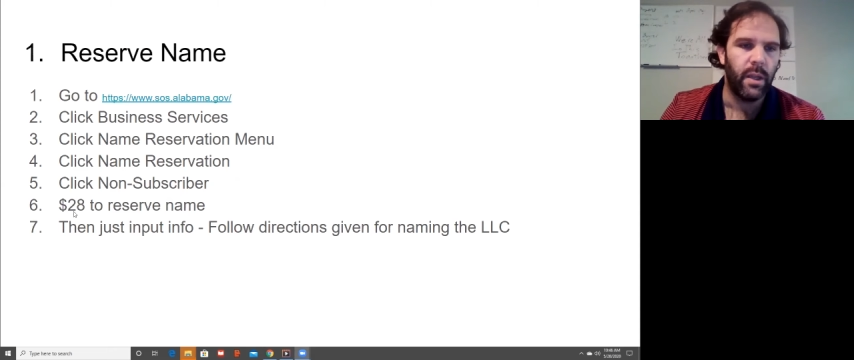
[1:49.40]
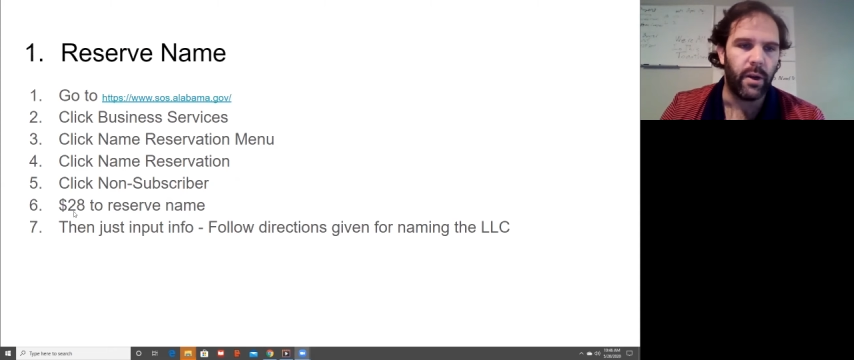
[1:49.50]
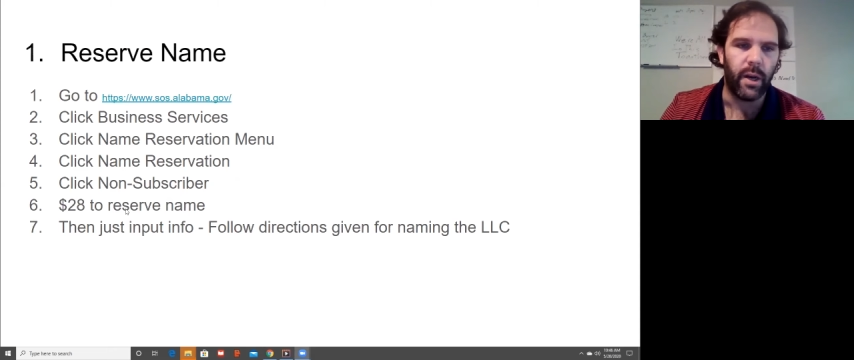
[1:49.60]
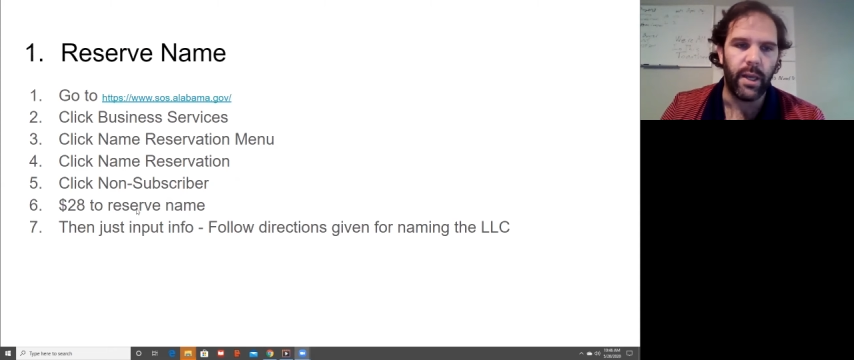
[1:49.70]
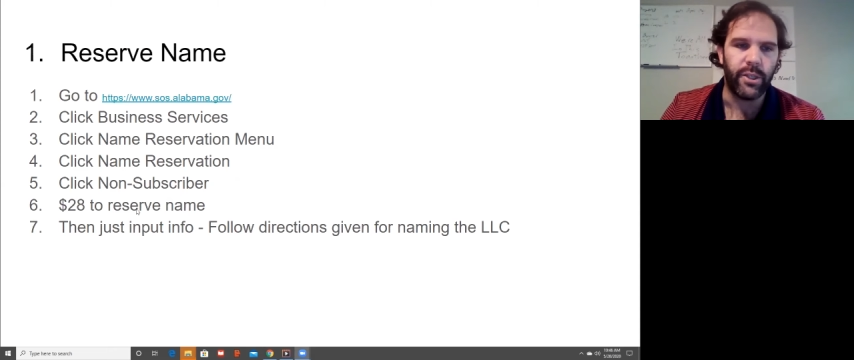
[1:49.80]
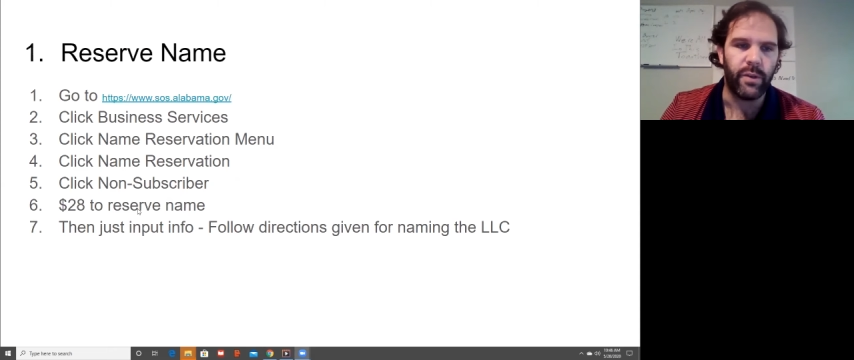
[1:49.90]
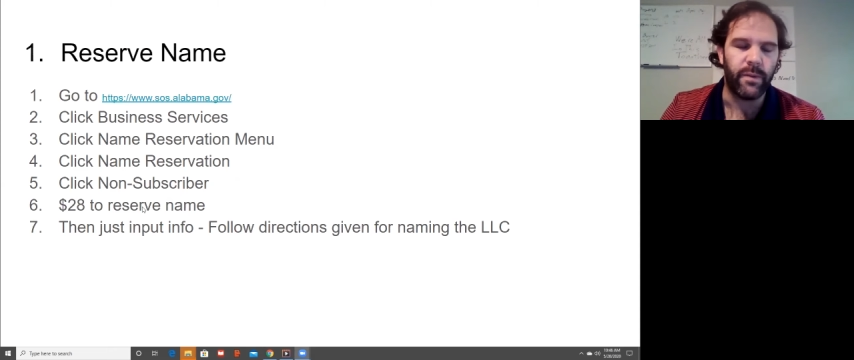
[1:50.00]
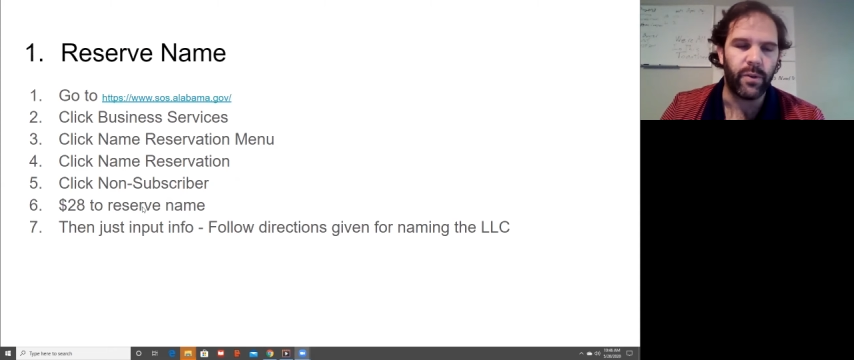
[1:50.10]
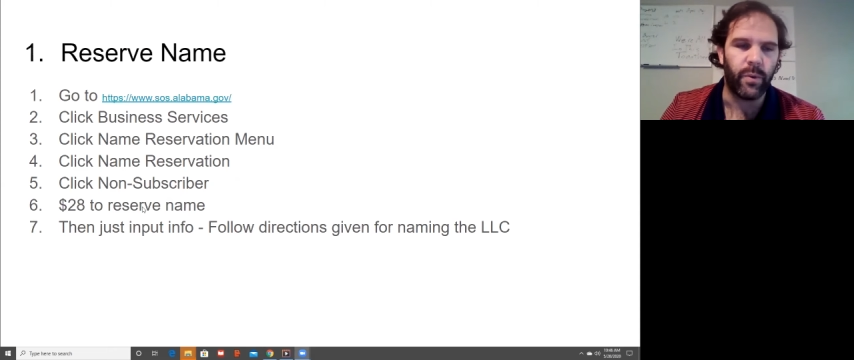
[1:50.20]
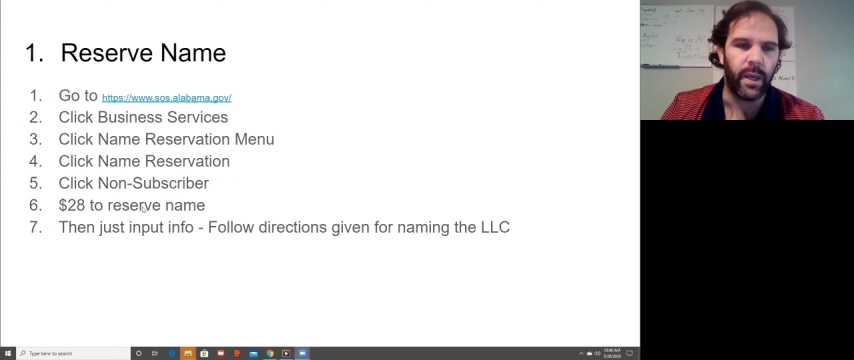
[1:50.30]
They're going to hit you
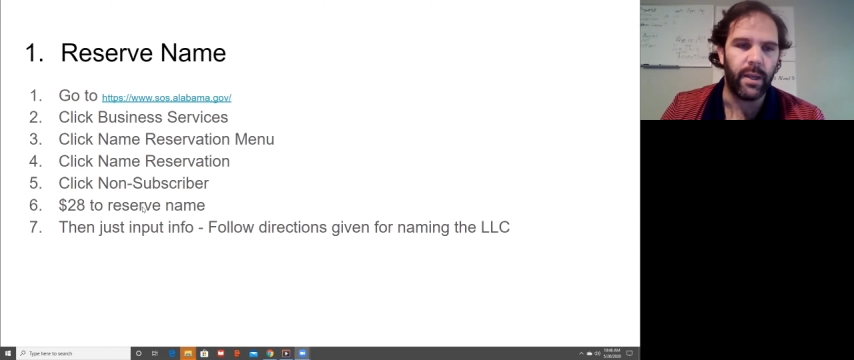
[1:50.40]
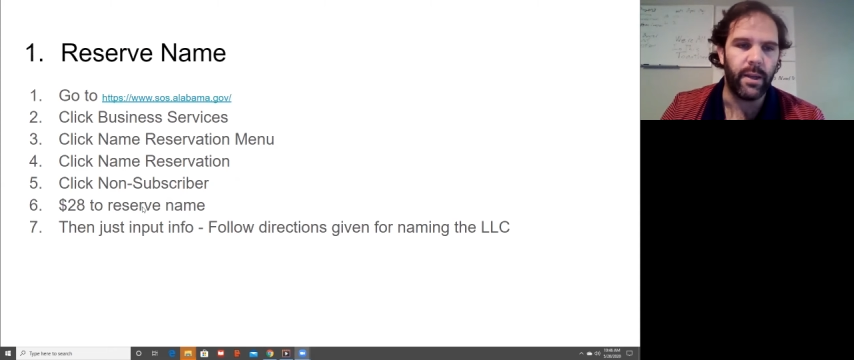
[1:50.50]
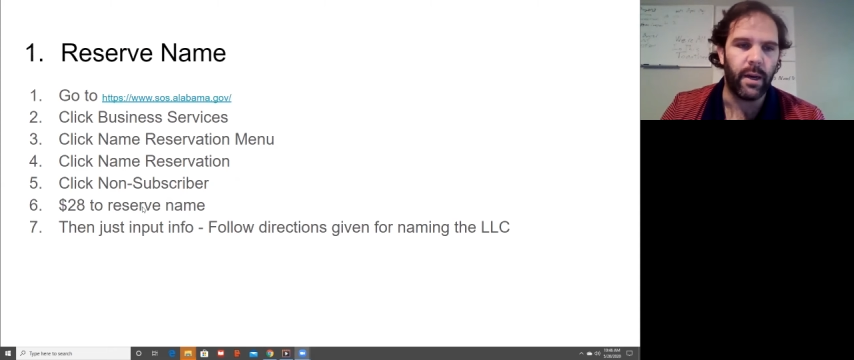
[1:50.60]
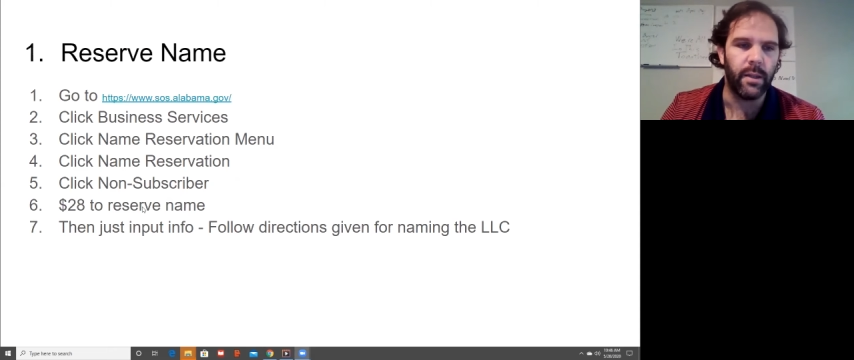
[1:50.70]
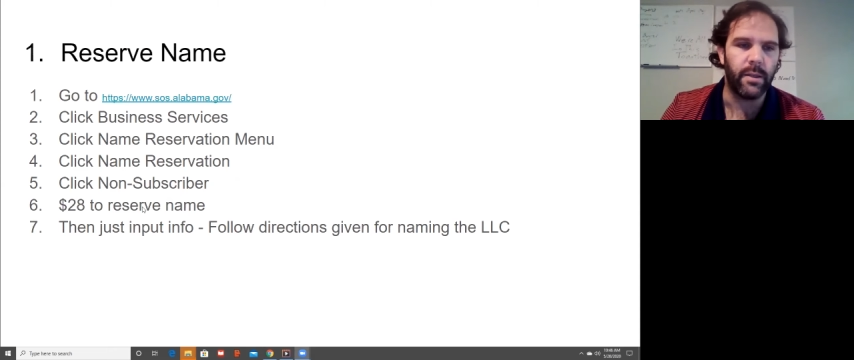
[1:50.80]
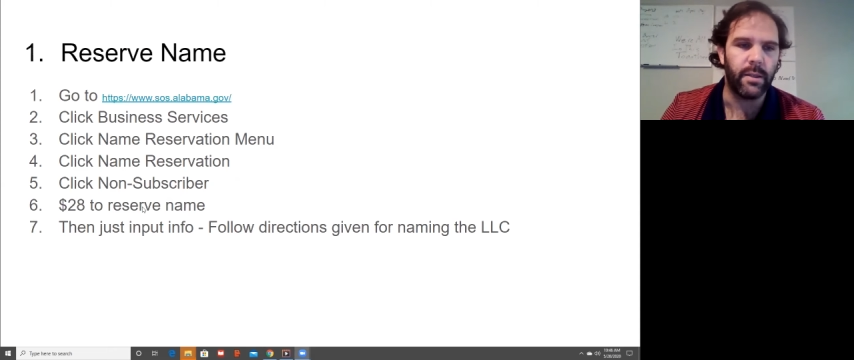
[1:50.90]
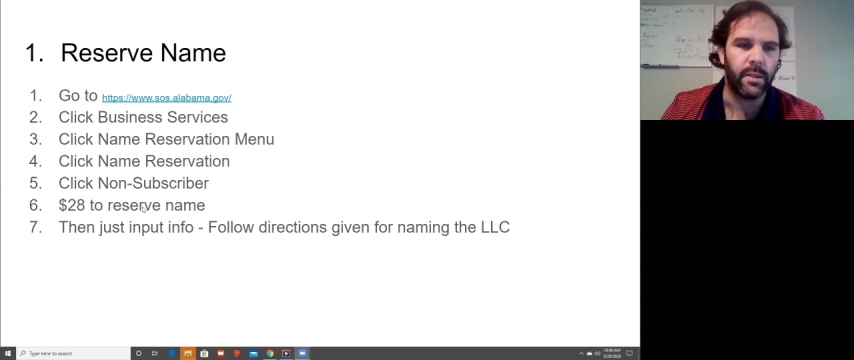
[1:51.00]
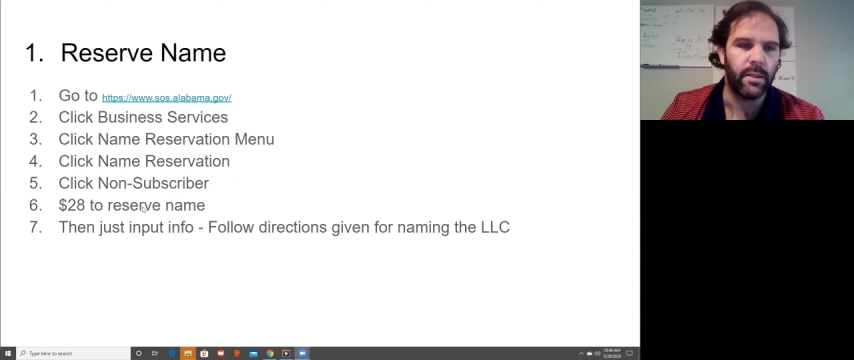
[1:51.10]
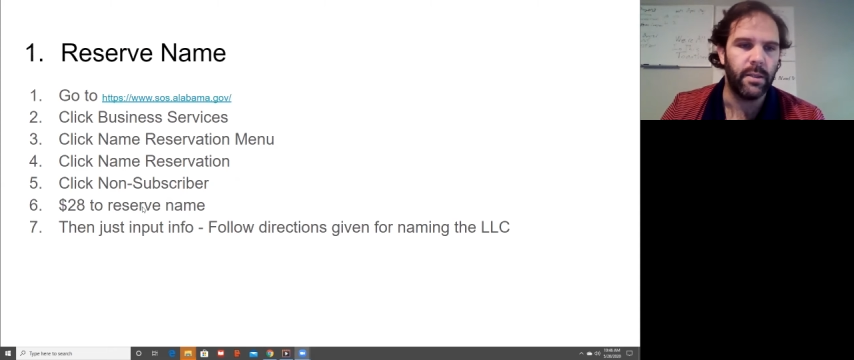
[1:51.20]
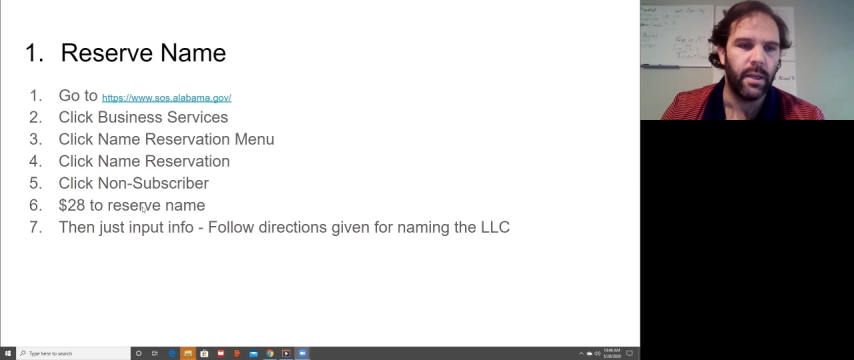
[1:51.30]
for
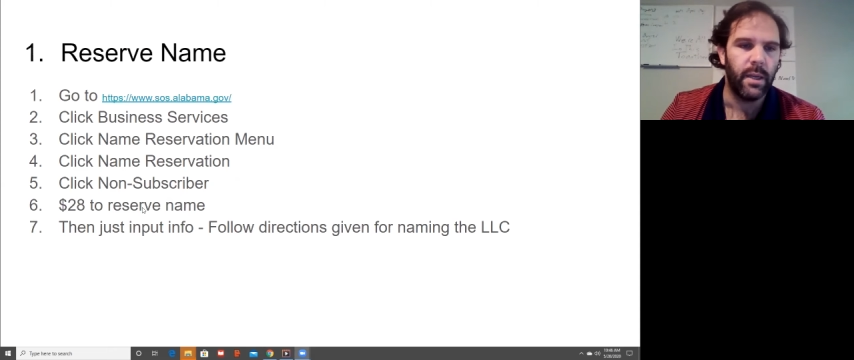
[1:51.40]
$28.